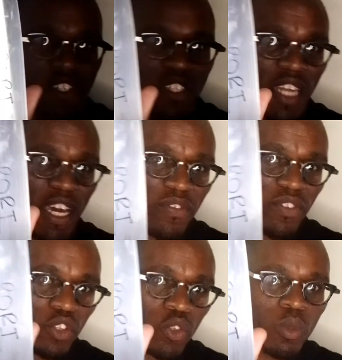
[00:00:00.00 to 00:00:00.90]
is the
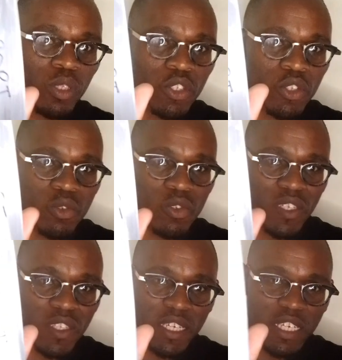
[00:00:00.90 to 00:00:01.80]
knife you will use
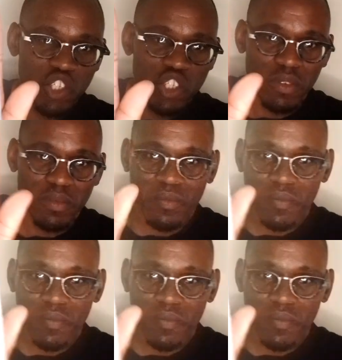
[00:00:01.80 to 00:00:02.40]
in the kitchen.